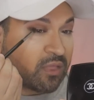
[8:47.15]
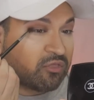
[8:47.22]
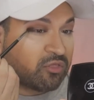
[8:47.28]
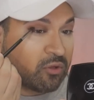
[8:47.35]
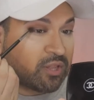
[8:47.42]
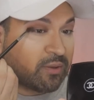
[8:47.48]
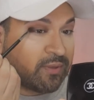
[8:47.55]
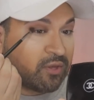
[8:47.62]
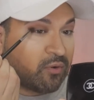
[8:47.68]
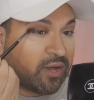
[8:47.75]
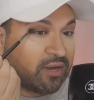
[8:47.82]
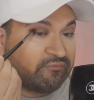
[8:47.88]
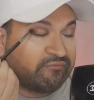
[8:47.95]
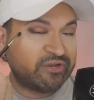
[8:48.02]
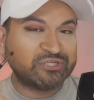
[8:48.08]
So let me go
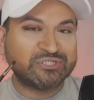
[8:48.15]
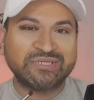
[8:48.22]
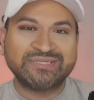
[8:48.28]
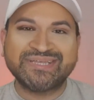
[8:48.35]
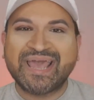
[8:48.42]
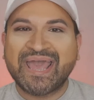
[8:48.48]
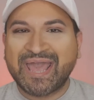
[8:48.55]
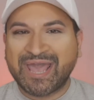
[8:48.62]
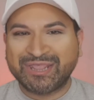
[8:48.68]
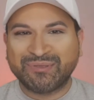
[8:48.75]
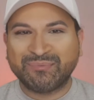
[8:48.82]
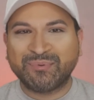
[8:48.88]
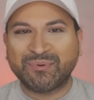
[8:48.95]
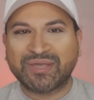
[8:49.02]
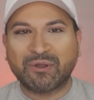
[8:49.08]
ahead and finish this, and
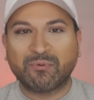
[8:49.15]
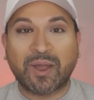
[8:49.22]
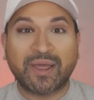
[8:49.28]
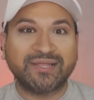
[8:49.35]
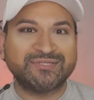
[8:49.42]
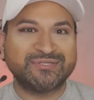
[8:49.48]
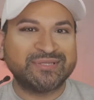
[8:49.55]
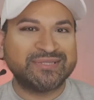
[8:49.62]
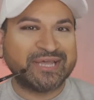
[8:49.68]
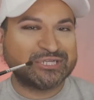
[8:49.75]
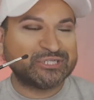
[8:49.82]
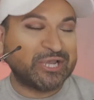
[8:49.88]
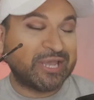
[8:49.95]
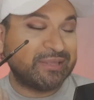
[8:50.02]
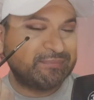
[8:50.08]
then we'll get right into the next
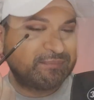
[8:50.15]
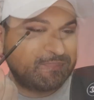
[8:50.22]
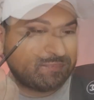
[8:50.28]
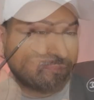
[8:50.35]
shade.